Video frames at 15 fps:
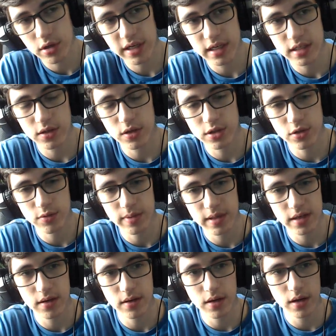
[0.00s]
He has also
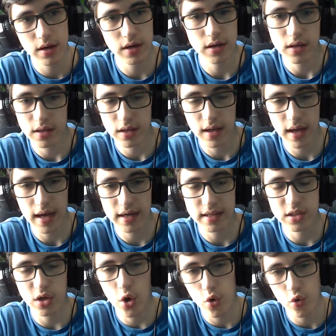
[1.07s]
been had
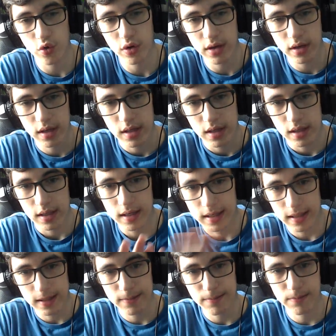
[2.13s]
his own
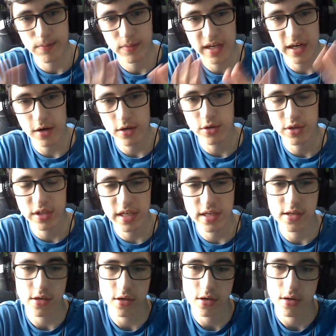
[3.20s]
character
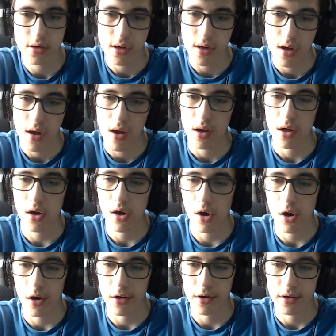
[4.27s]
teaser
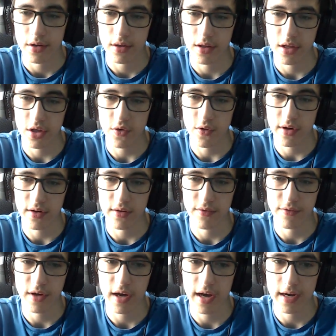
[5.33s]
card that you can
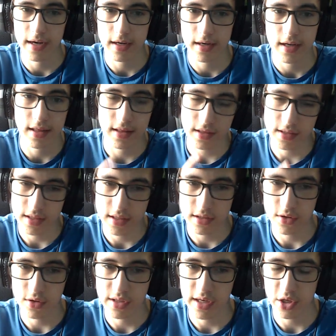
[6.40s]
find in the
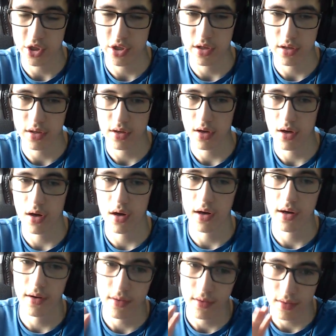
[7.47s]
teaser section
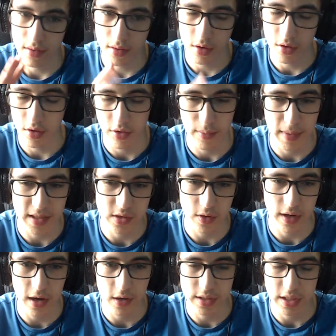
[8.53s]
or the
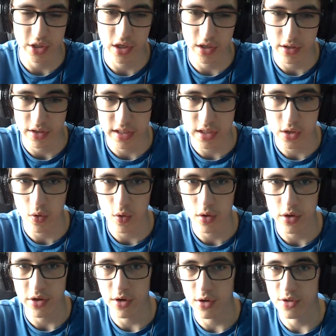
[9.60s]
Mesozoic Isle section on the
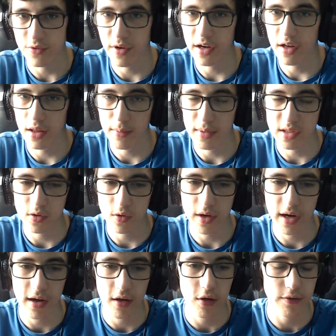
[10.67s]
Discord. You can also find on the
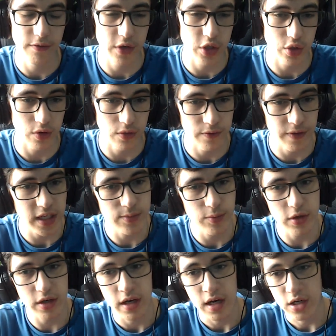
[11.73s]
Mesozoic Isle official
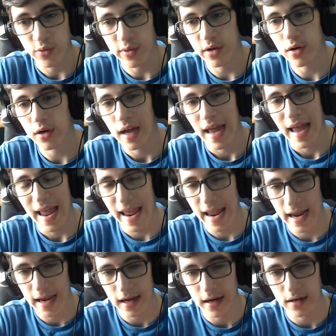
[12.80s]
Facebook, Twitter,
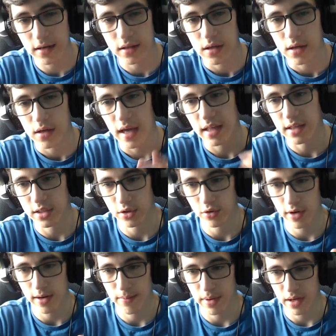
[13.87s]
and
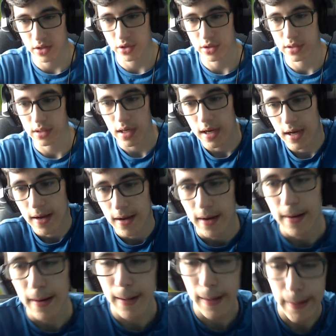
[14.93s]
Instagram pages.
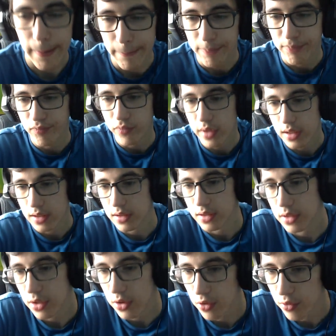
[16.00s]

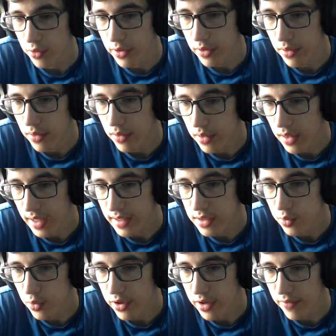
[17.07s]
So
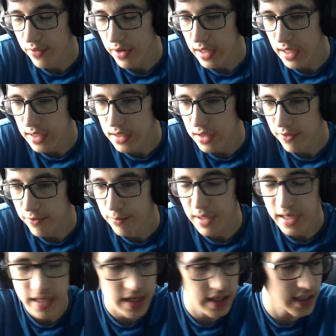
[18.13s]
that's where you can find that stuff.
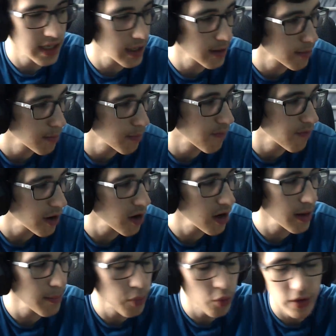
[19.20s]
But he is a
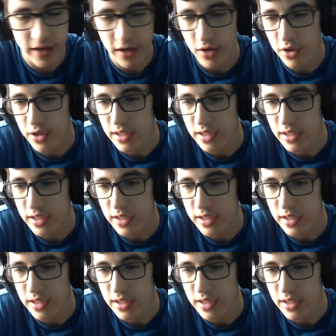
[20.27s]
very important character.